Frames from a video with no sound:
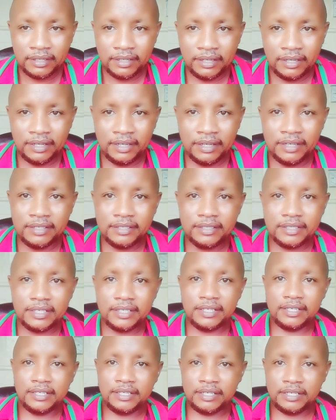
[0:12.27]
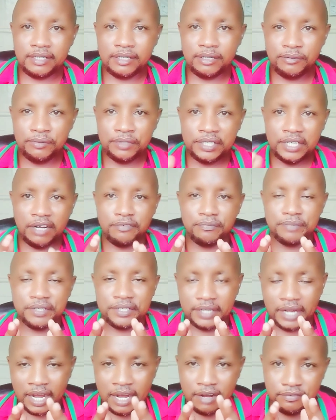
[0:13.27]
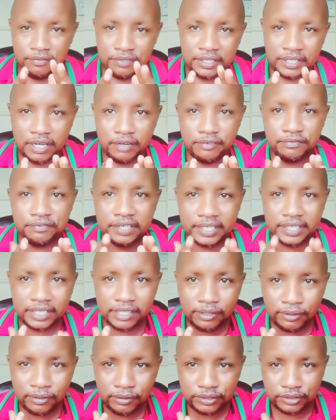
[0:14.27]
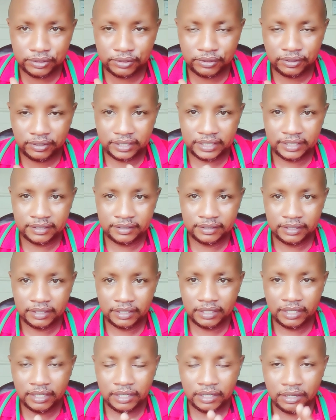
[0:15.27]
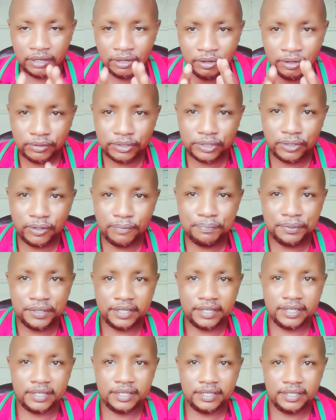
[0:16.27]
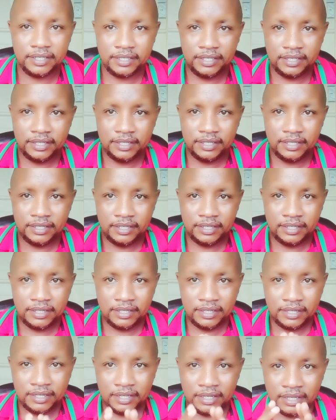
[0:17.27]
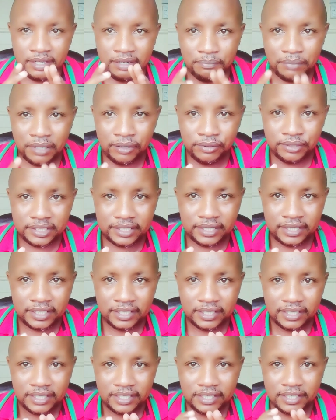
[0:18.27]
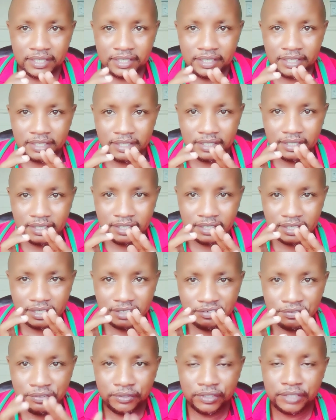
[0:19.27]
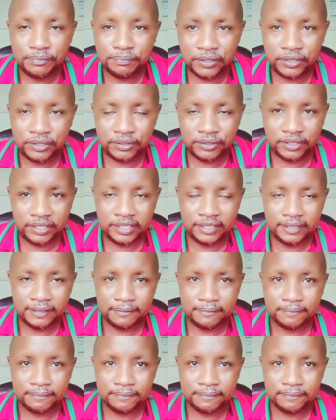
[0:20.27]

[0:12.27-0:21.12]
And we have been having a very long story, long topic about food poisoning.